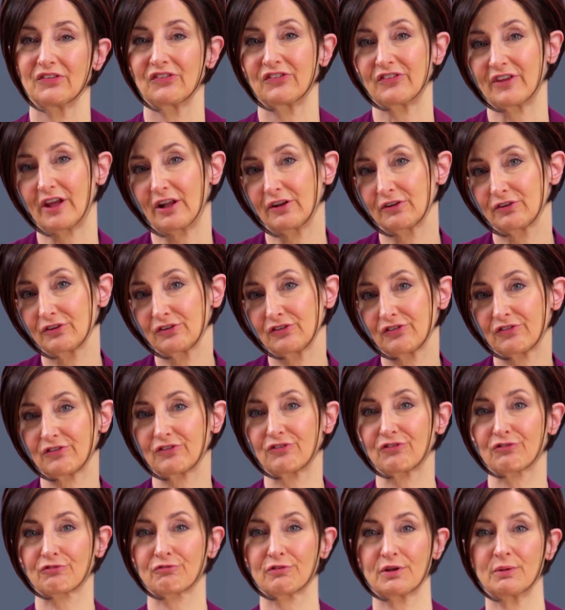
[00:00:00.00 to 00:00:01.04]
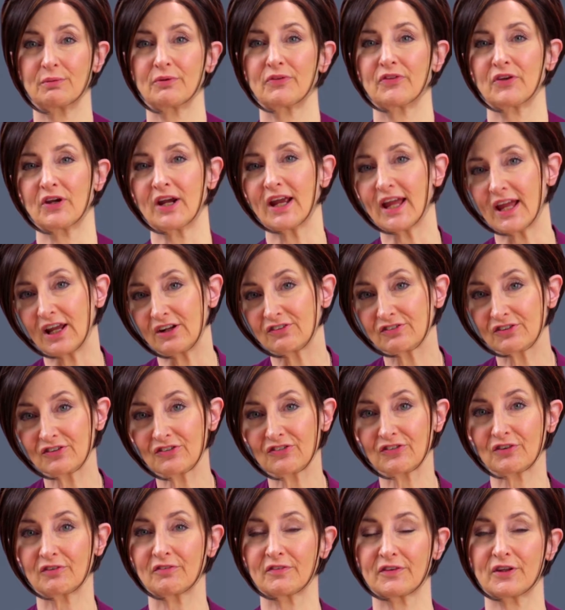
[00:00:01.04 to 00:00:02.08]
Sellers disagree with their
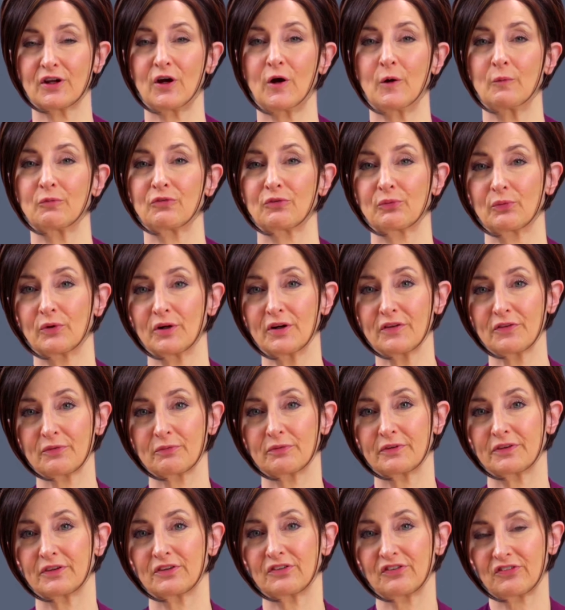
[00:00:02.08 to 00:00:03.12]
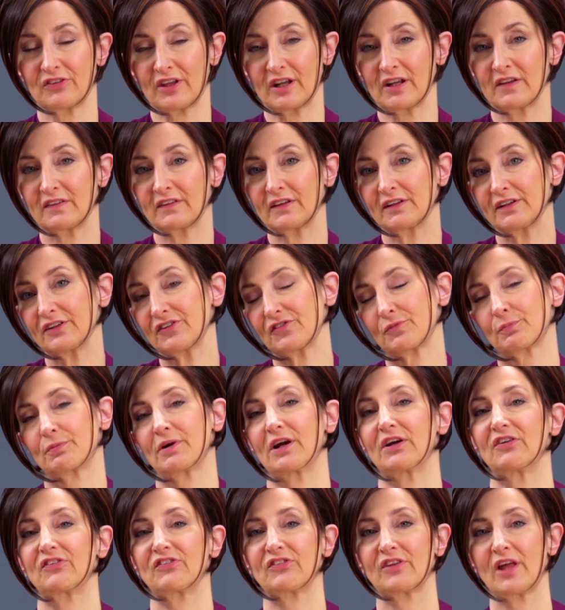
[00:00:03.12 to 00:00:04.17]
agents over their home's worth when they're setting the list
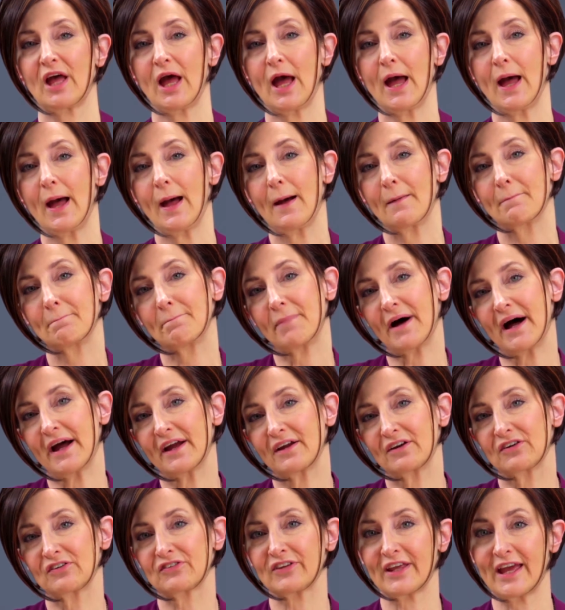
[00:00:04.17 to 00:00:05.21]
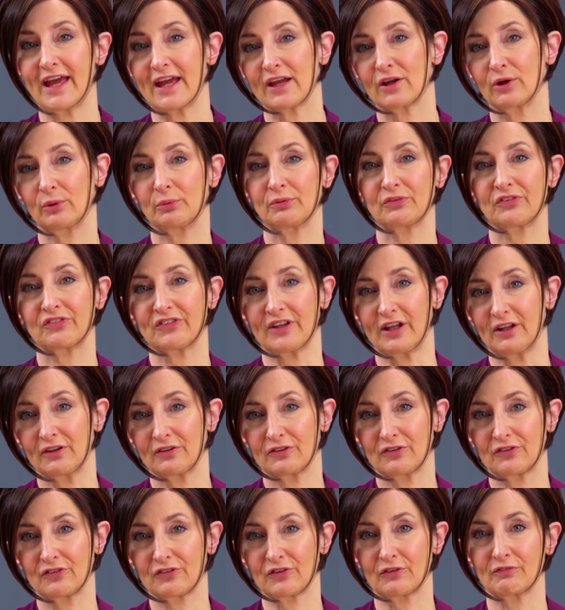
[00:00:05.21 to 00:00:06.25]
price. Buyers haggle with
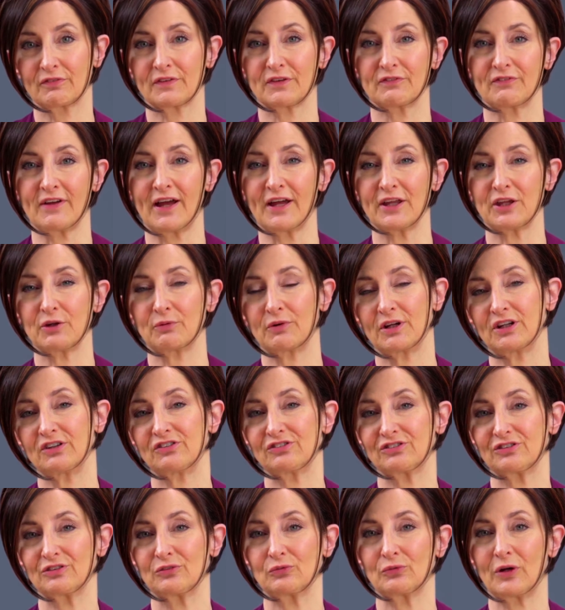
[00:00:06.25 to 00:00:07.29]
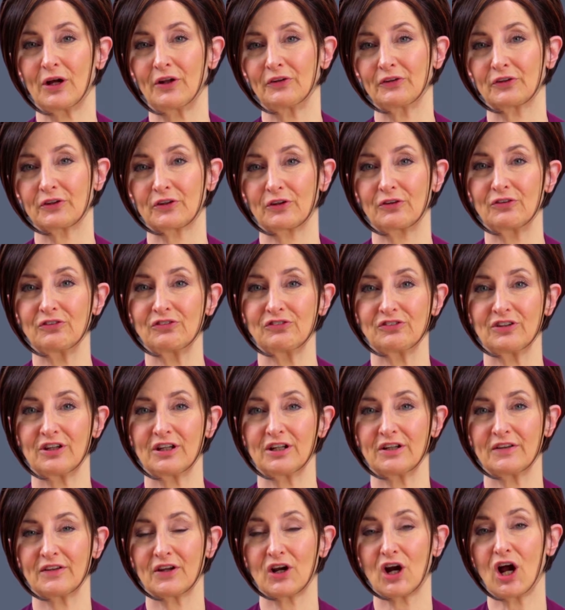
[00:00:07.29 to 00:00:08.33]
sellers over the valuation while
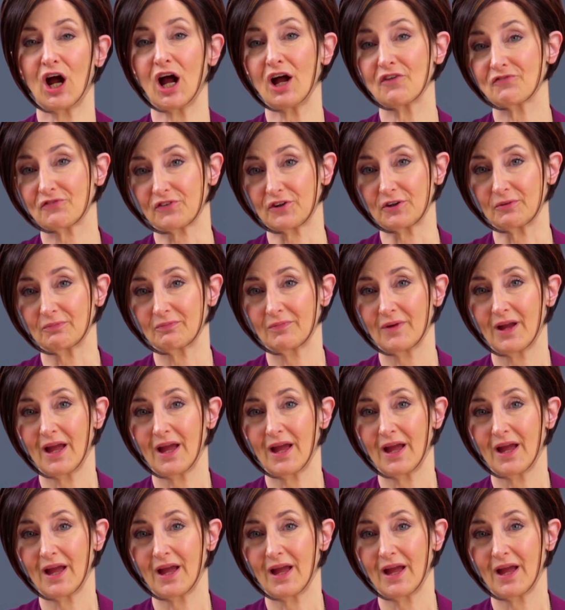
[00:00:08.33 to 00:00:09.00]
negotiating their offer.